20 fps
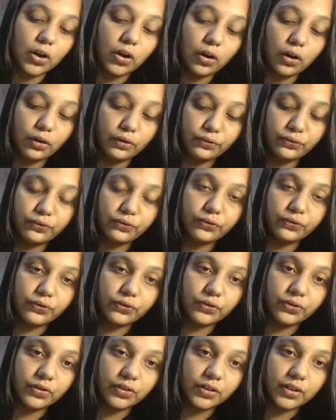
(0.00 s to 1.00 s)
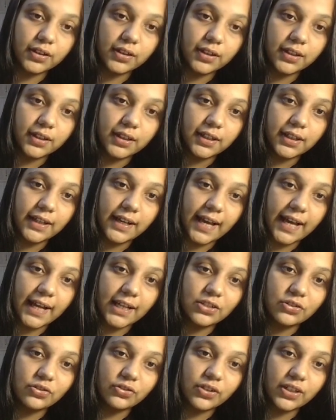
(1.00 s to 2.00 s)
of
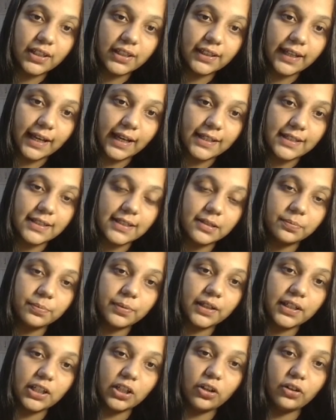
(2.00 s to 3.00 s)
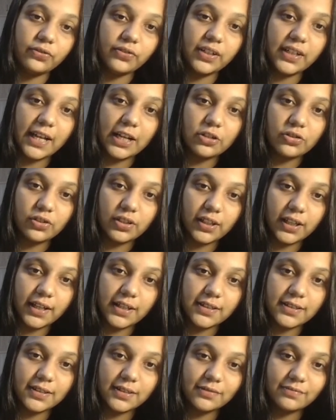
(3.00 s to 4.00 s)
natural gas, burning of a natural
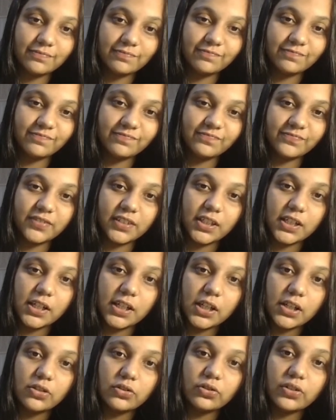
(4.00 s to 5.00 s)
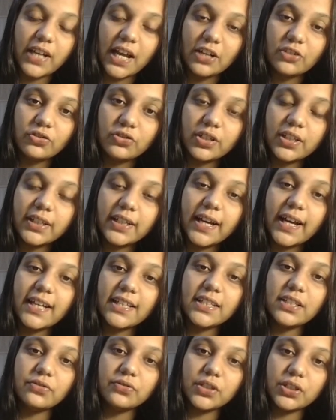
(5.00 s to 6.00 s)
gas. So natural
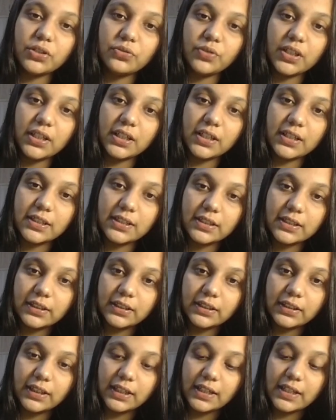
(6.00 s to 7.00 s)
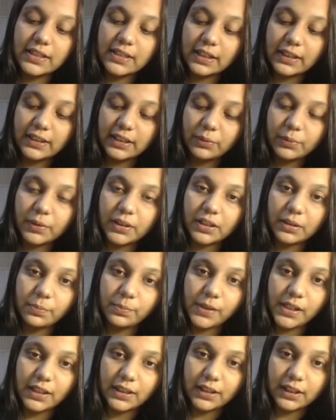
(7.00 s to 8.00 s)
gas which we consider, that is nothing but a
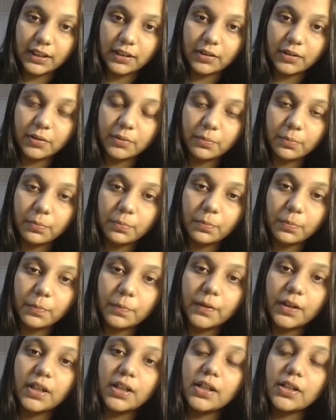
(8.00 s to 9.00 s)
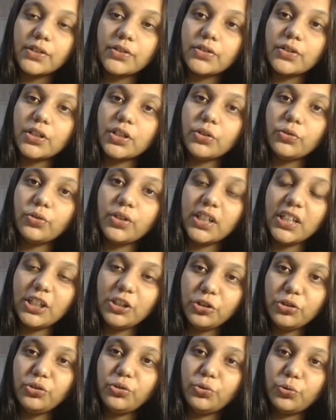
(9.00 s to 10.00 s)
methane. So you
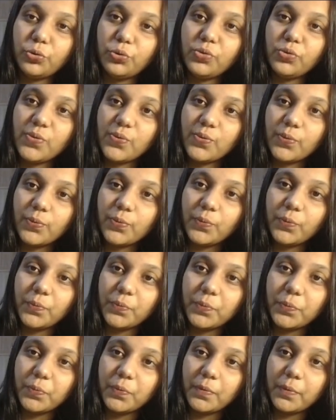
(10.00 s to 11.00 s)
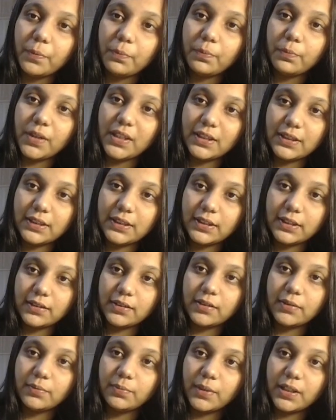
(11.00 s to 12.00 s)
need to know myth,
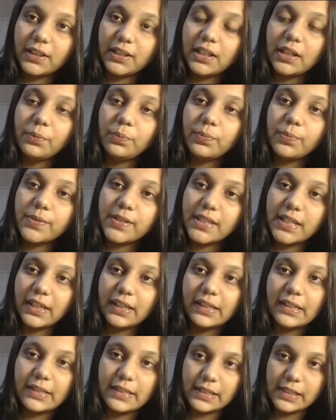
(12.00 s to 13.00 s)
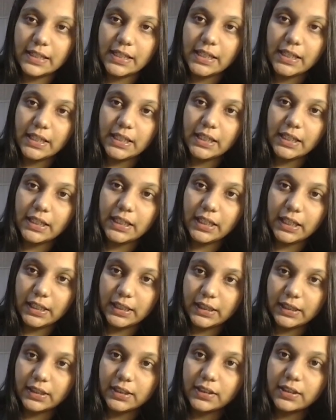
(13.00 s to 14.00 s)
matlab single C,
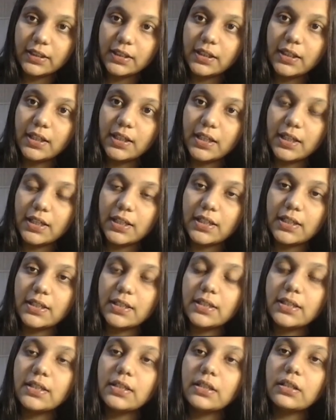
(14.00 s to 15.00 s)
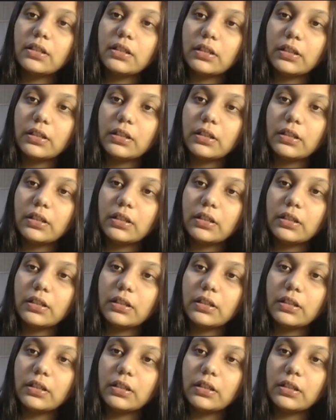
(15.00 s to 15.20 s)
it is